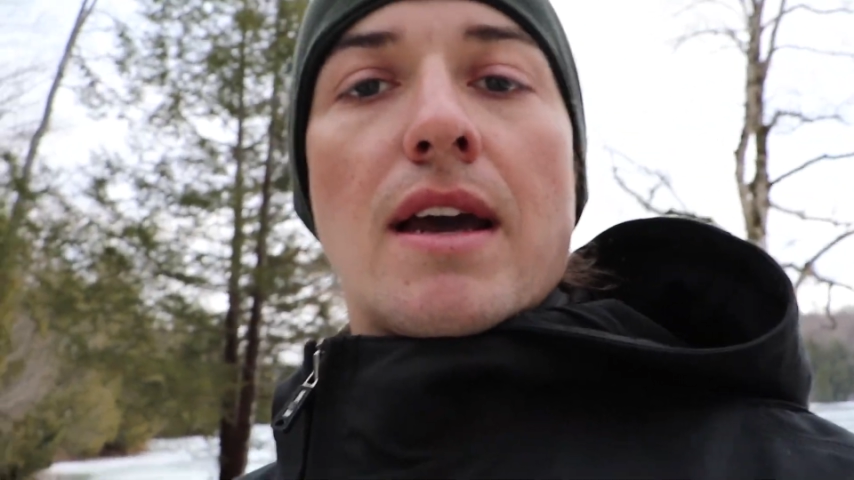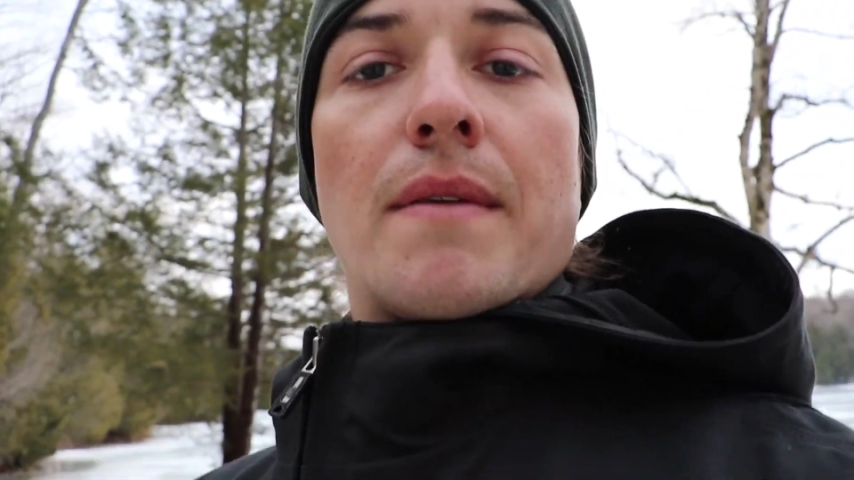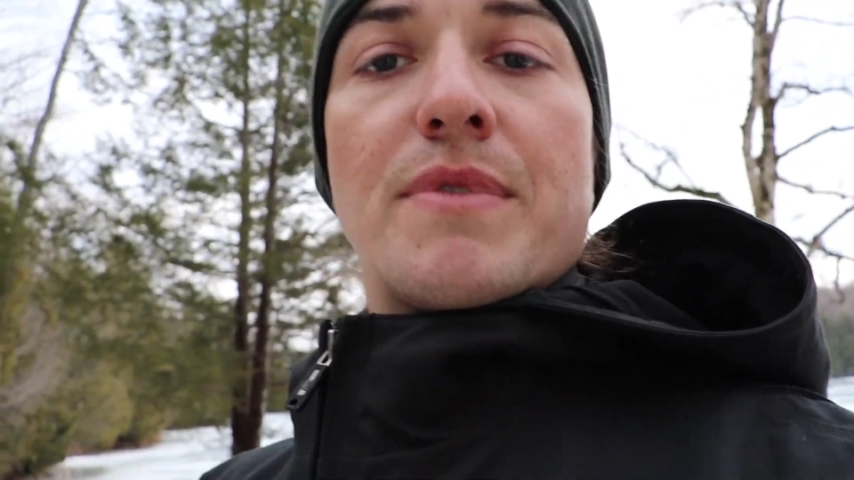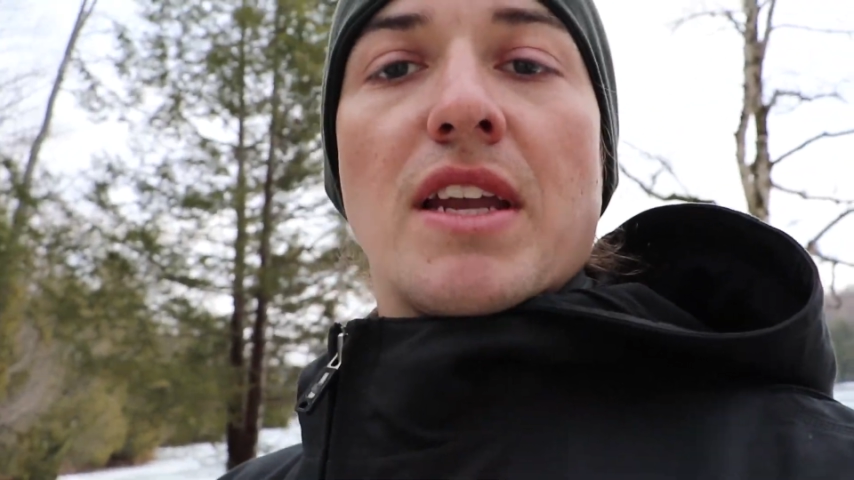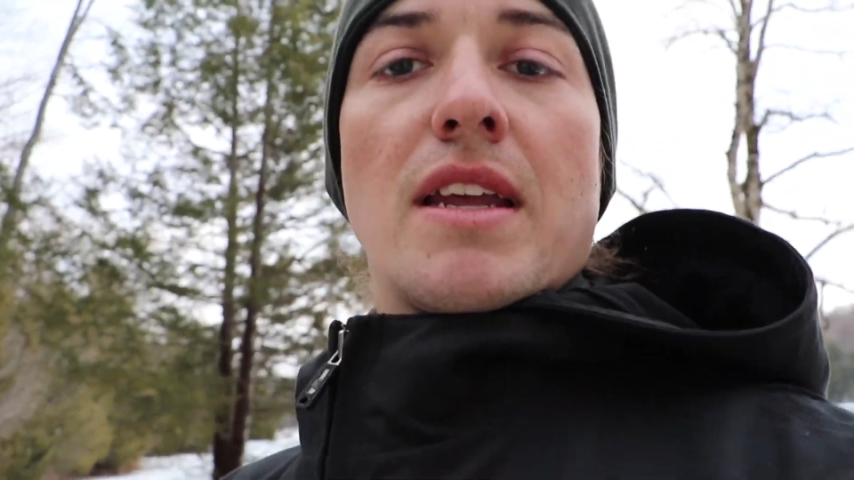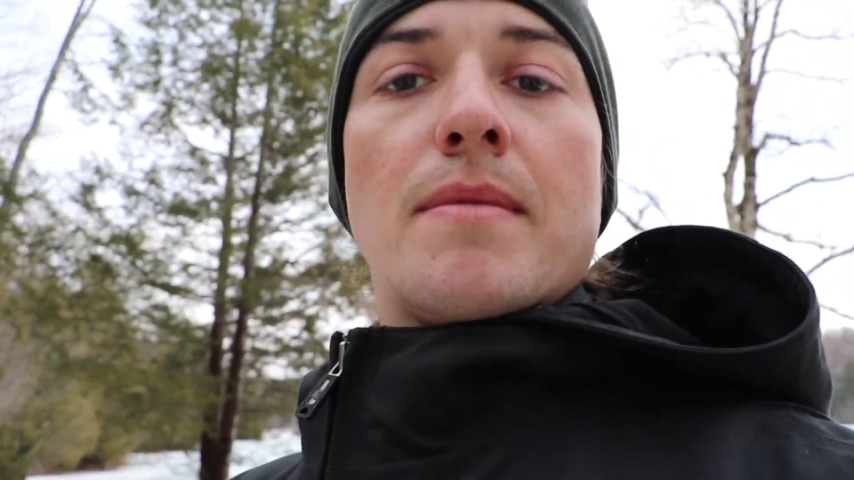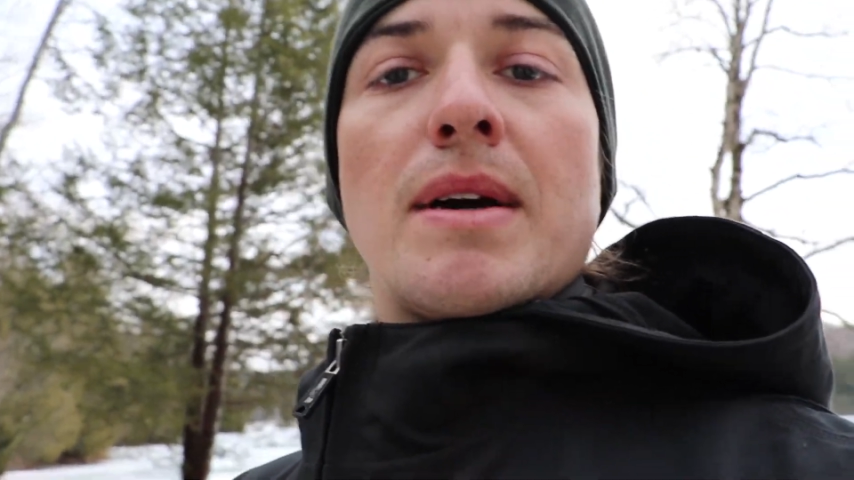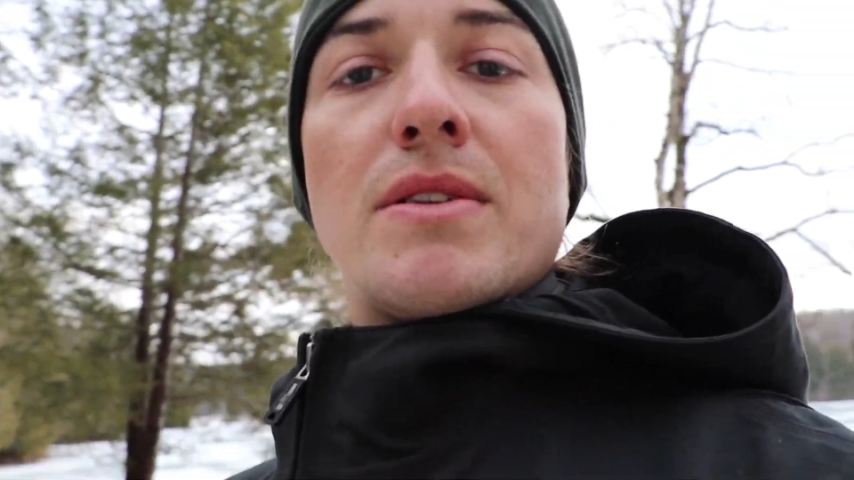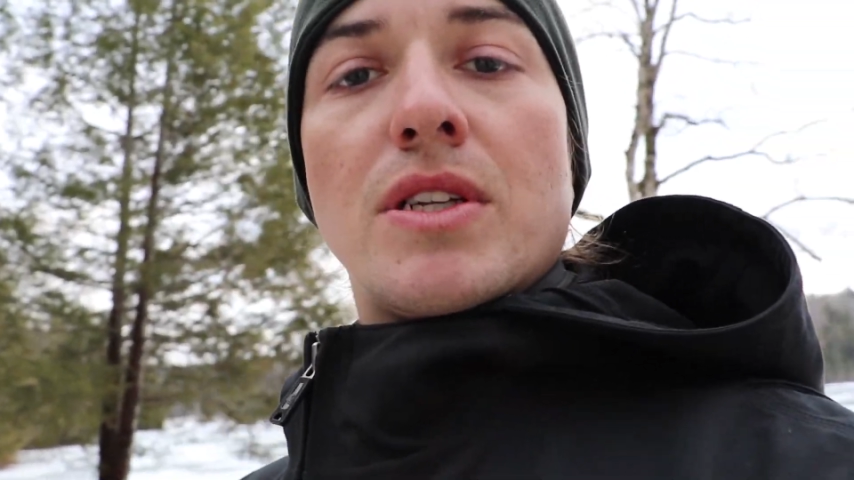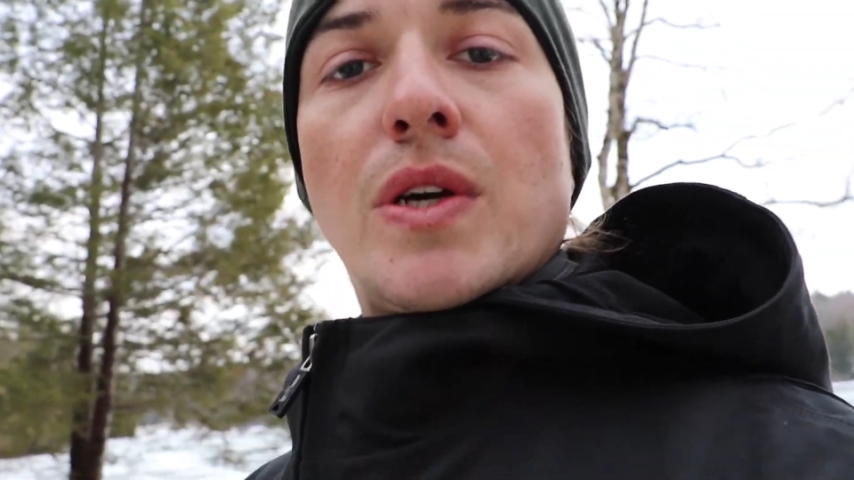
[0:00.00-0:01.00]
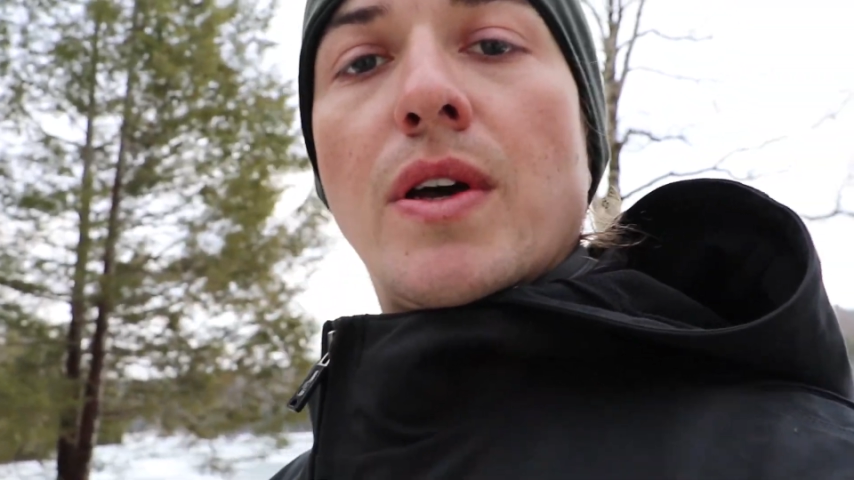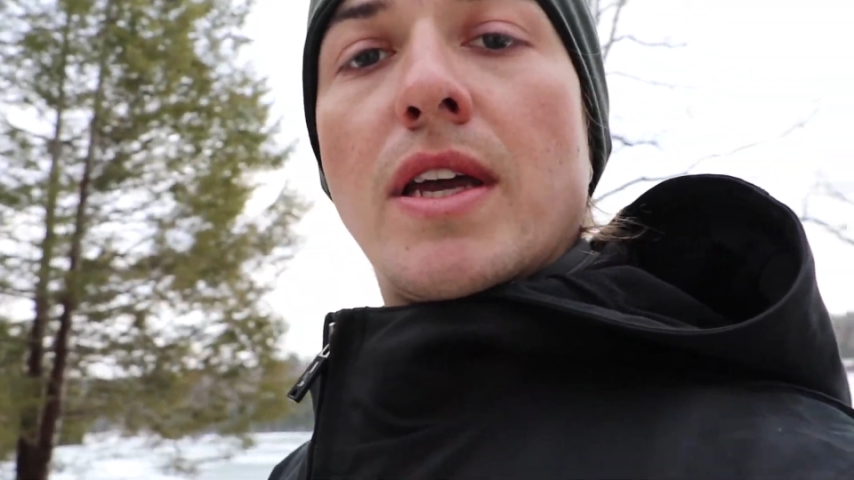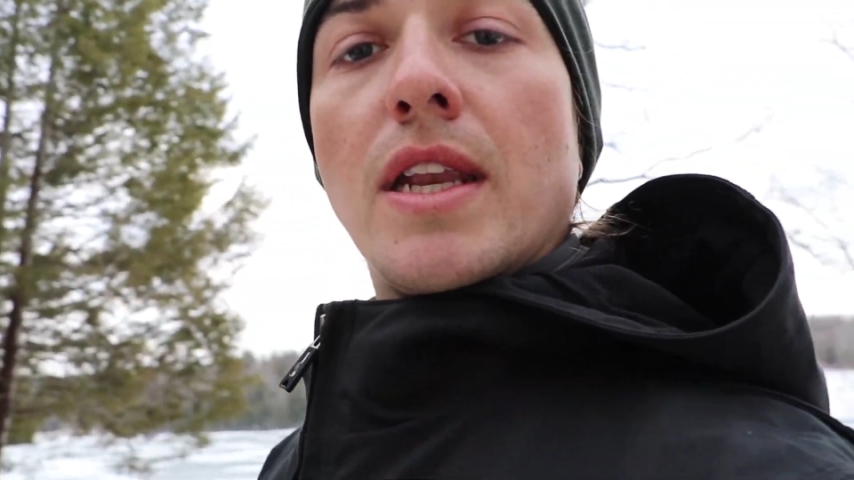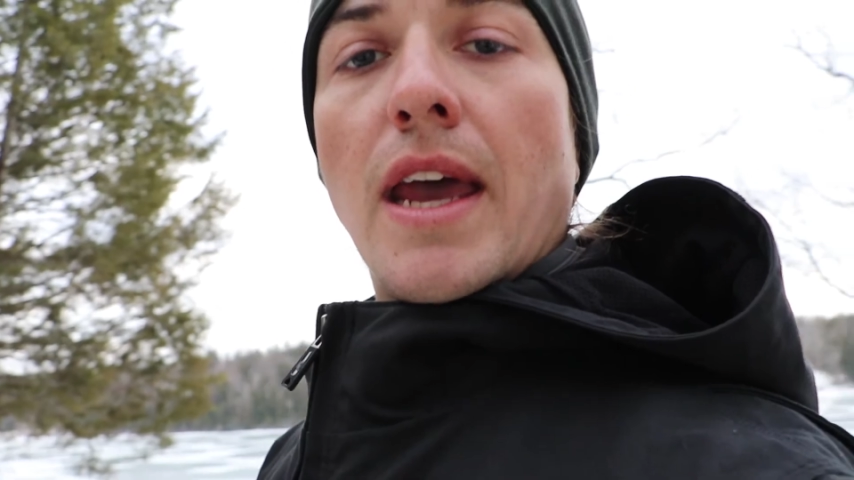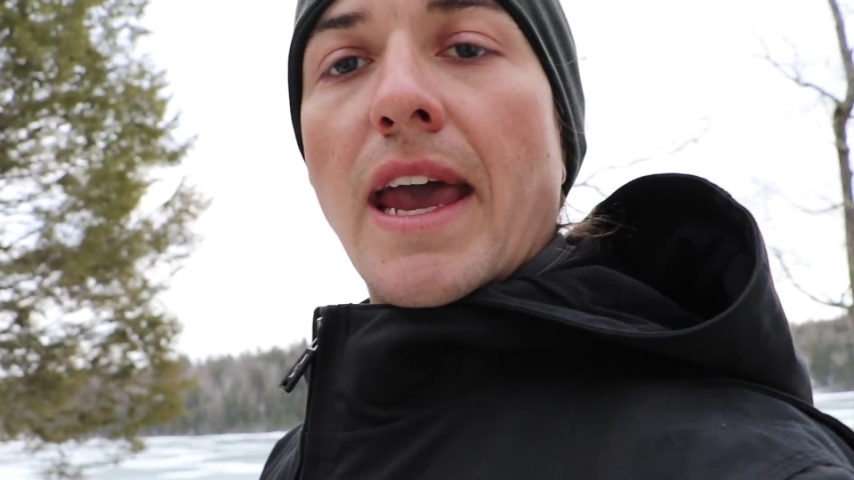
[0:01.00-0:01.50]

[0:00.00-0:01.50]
I'm thinking about doing